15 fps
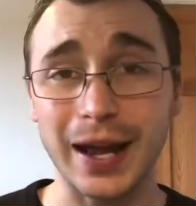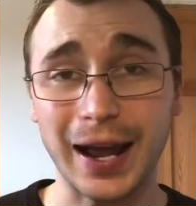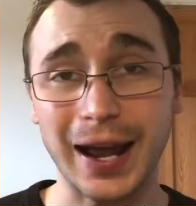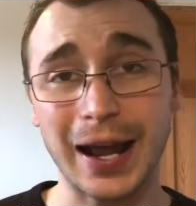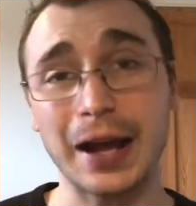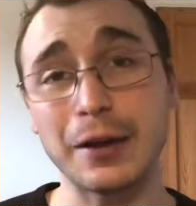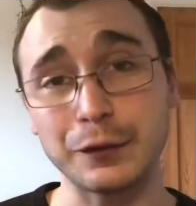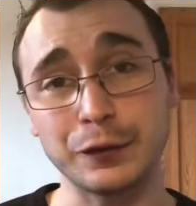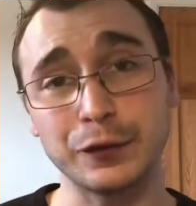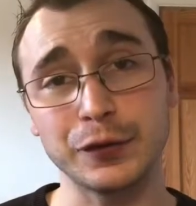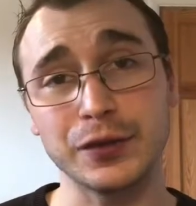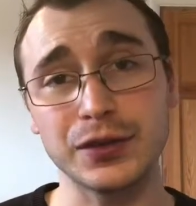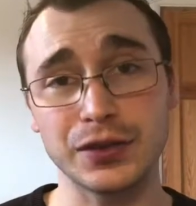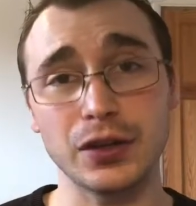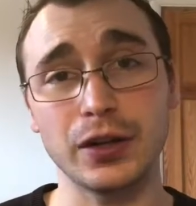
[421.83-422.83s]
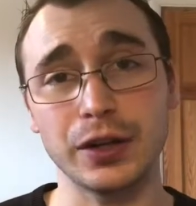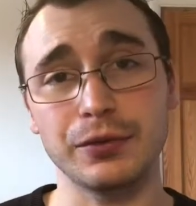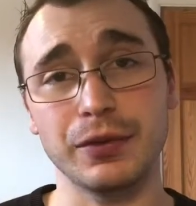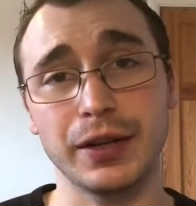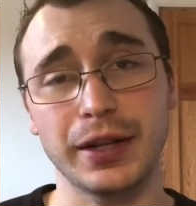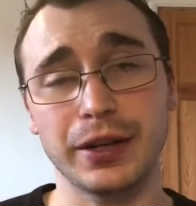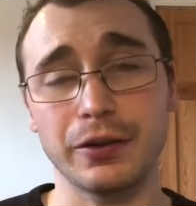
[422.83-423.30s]
have started
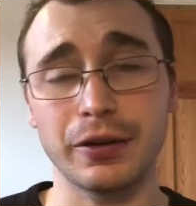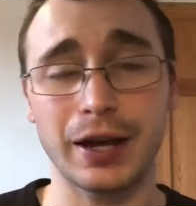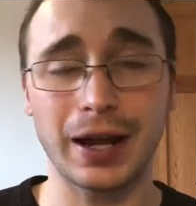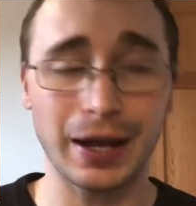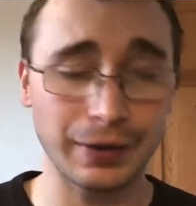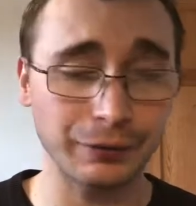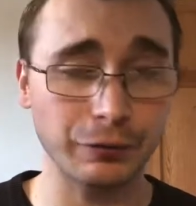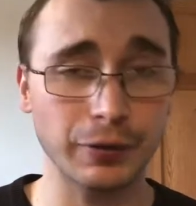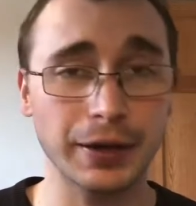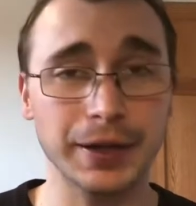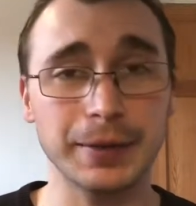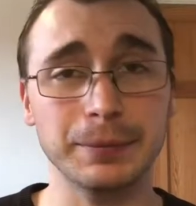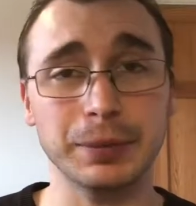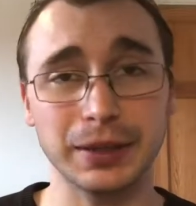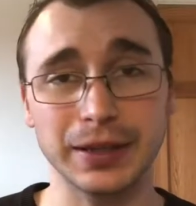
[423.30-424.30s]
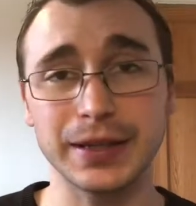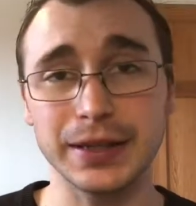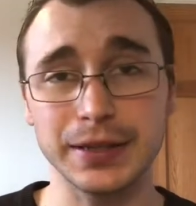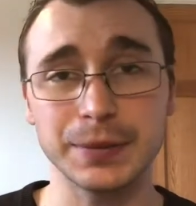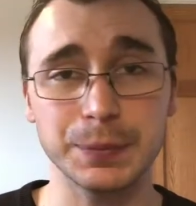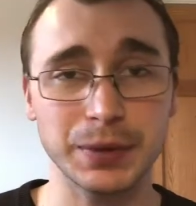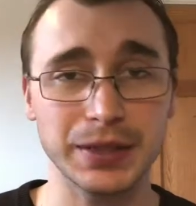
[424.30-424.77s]
reading it or have read it,
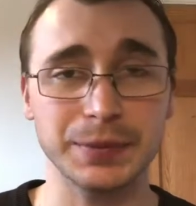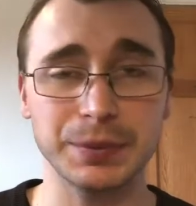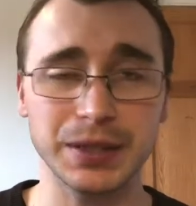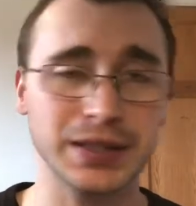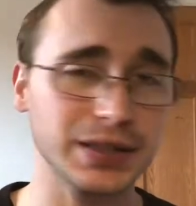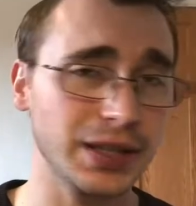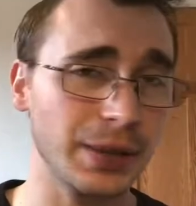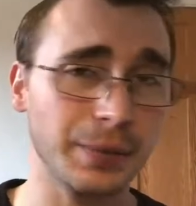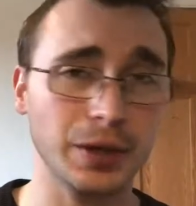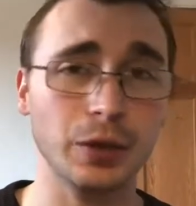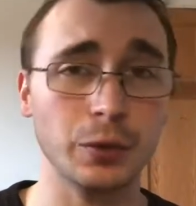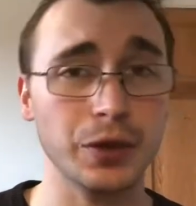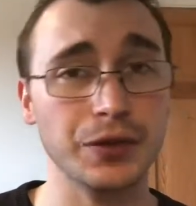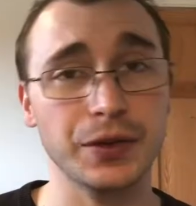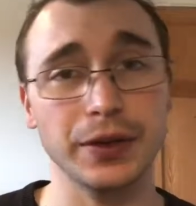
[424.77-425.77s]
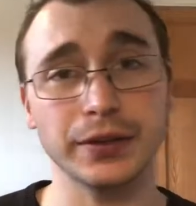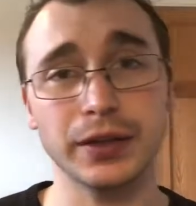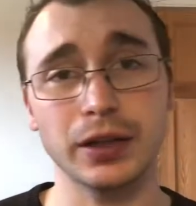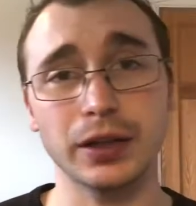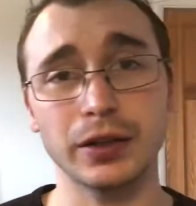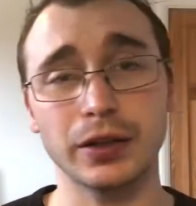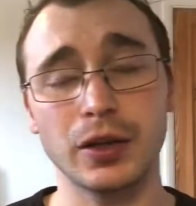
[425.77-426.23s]
please, please, please let me know what you think
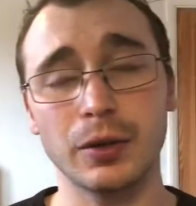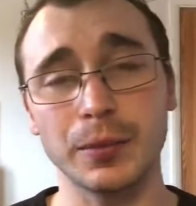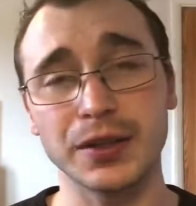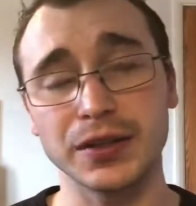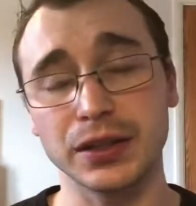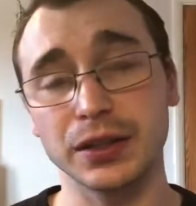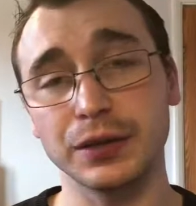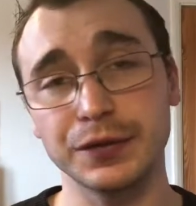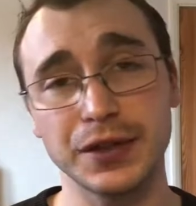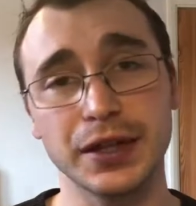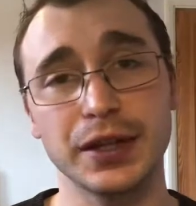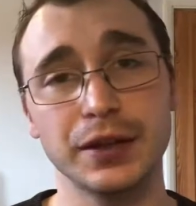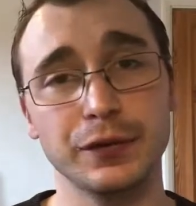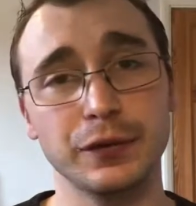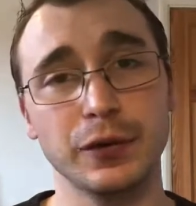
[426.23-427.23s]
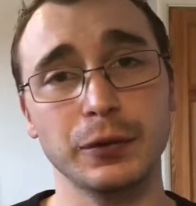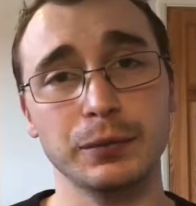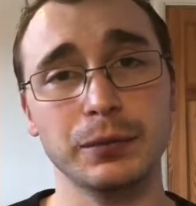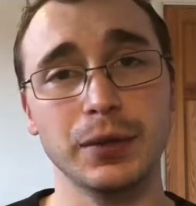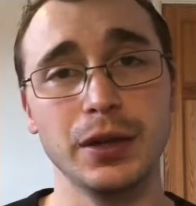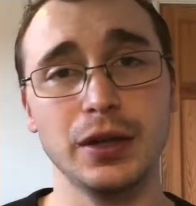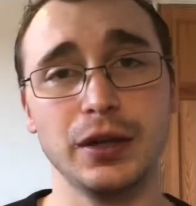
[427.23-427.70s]
down in the comments. I'd love to hear
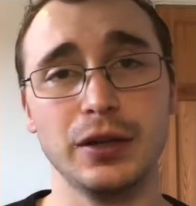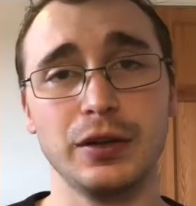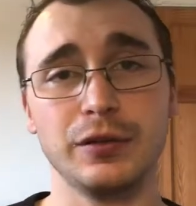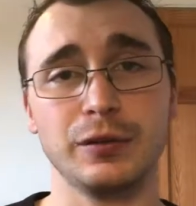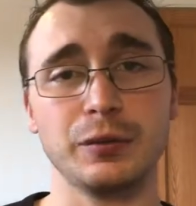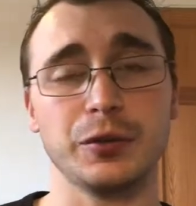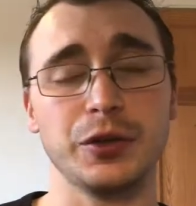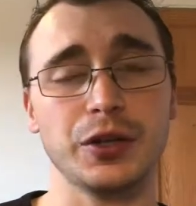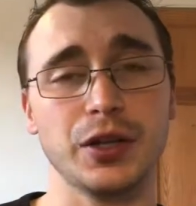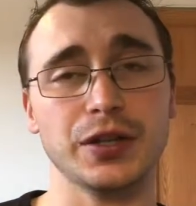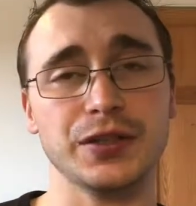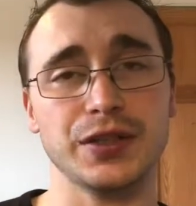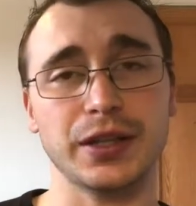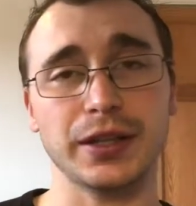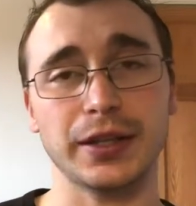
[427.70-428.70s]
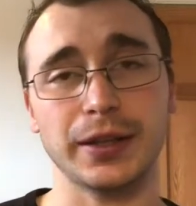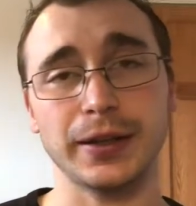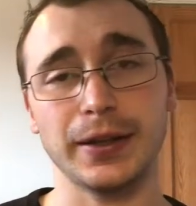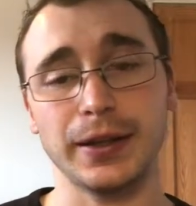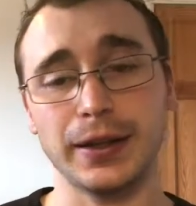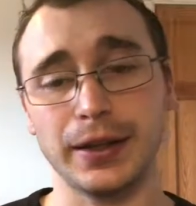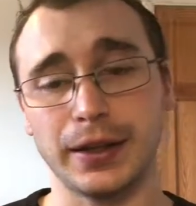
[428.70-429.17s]
from, from what you guys think.
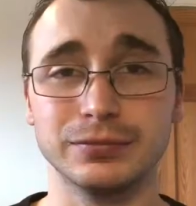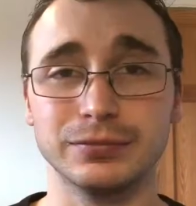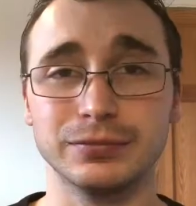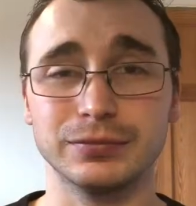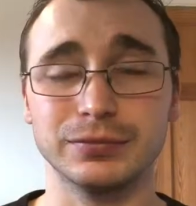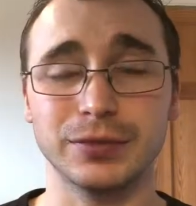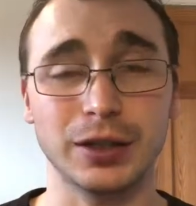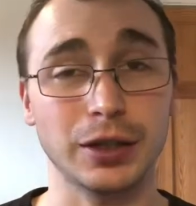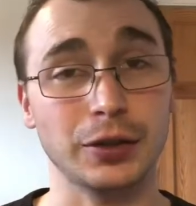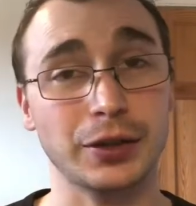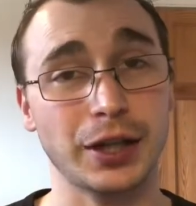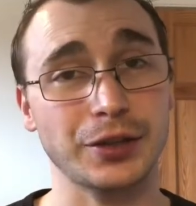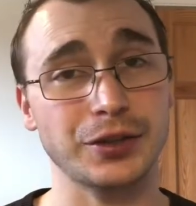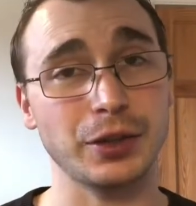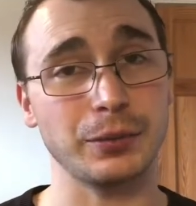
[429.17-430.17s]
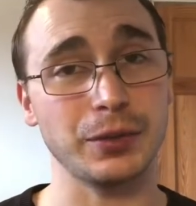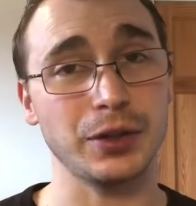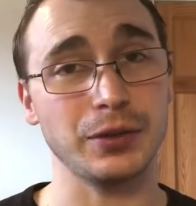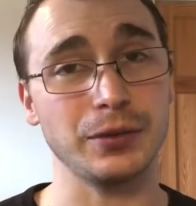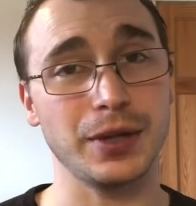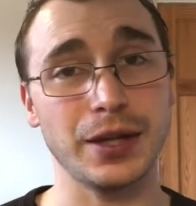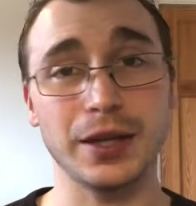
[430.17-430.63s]
And I'll catch up with
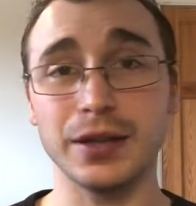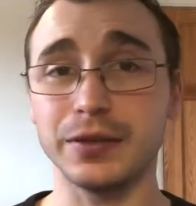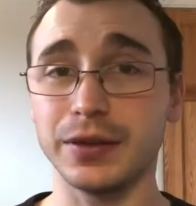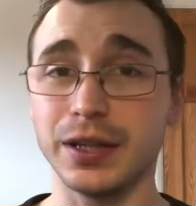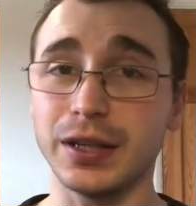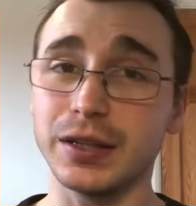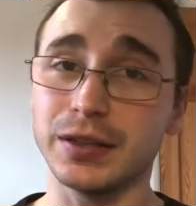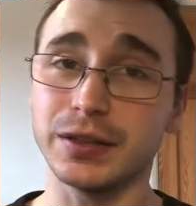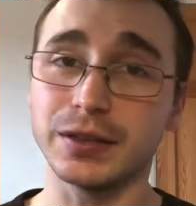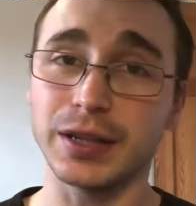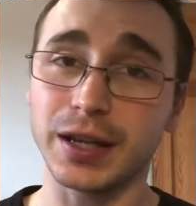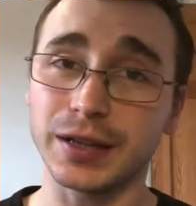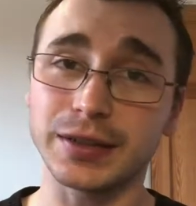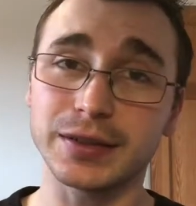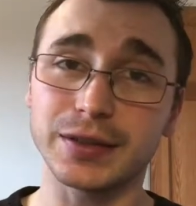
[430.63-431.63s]
you in the next